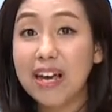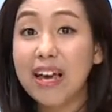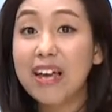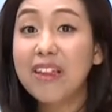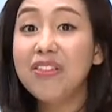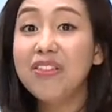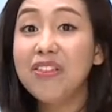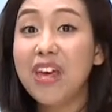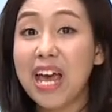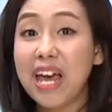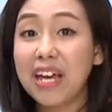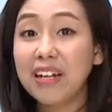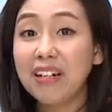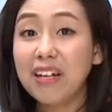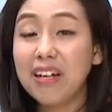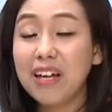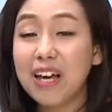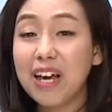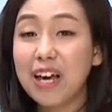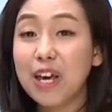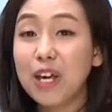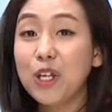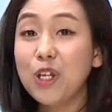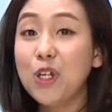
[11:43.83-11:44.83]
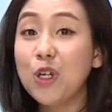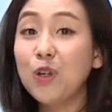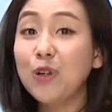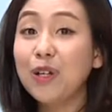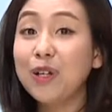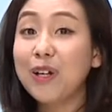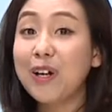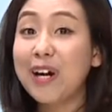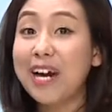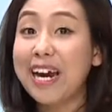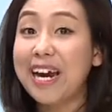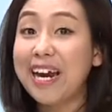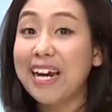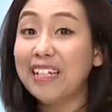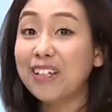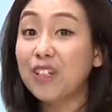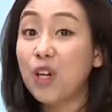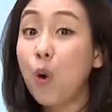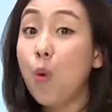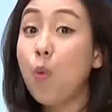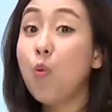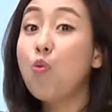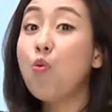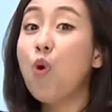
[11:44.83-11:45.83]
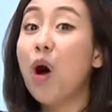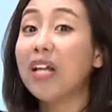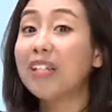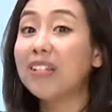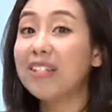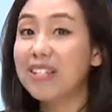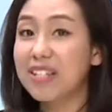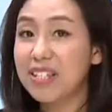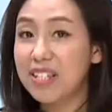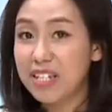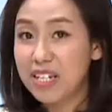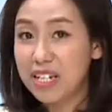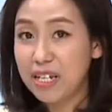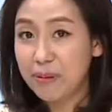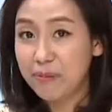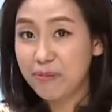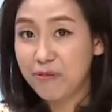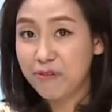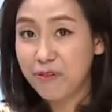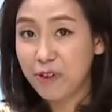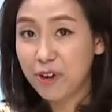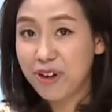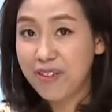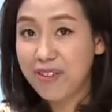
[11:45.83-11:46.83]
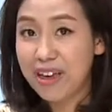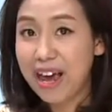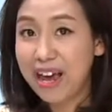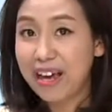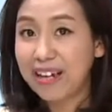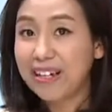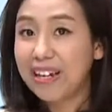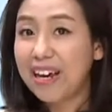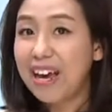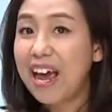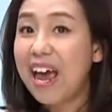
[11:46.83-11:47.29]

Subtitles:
Then you create 1 team for that.